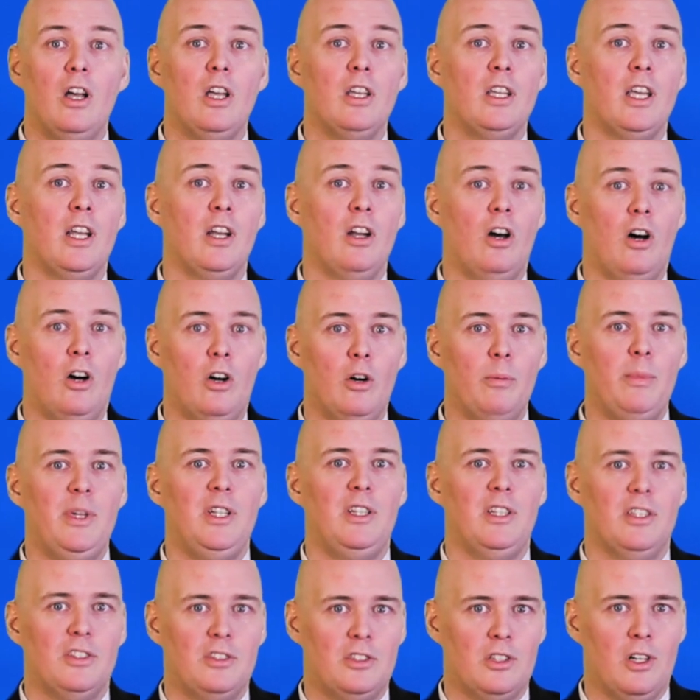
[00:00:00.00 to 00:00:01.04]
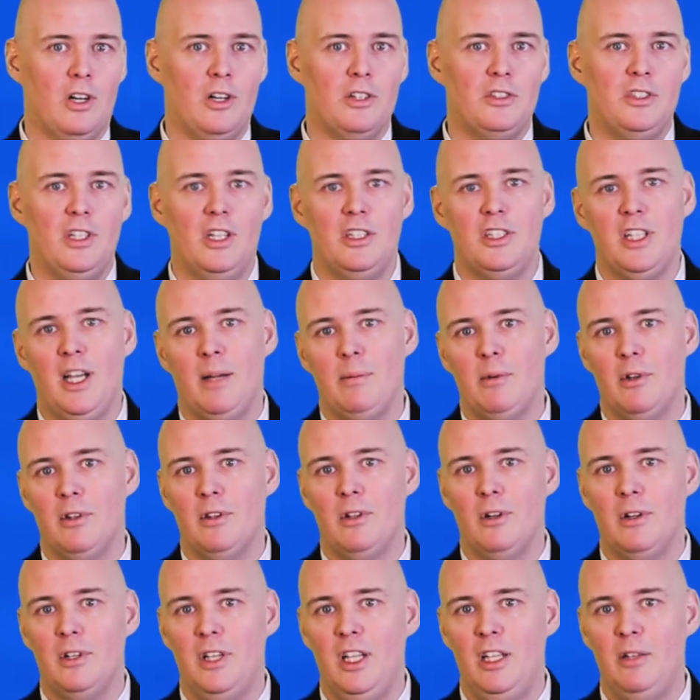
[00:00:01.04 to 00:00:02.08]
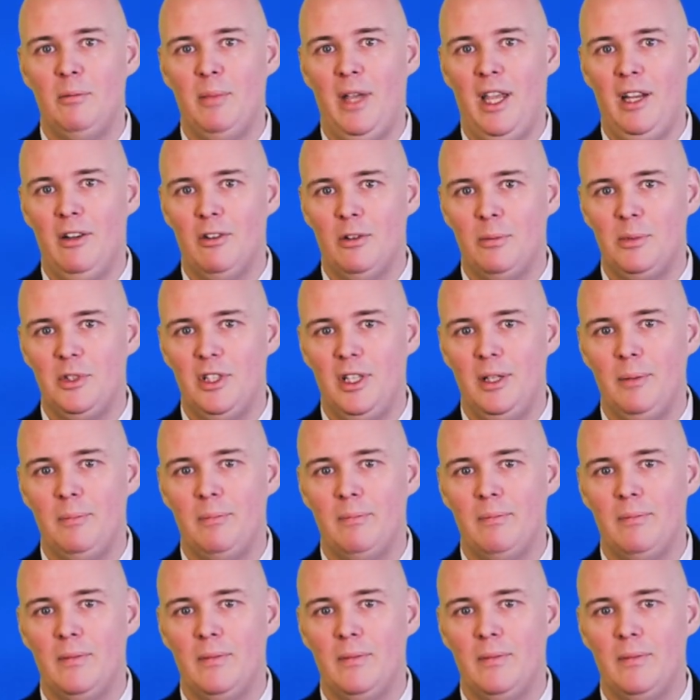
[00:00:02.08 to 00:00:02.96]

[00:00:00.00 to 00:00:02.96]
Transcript: can all be discharged in Chapter 13 bankruptcy.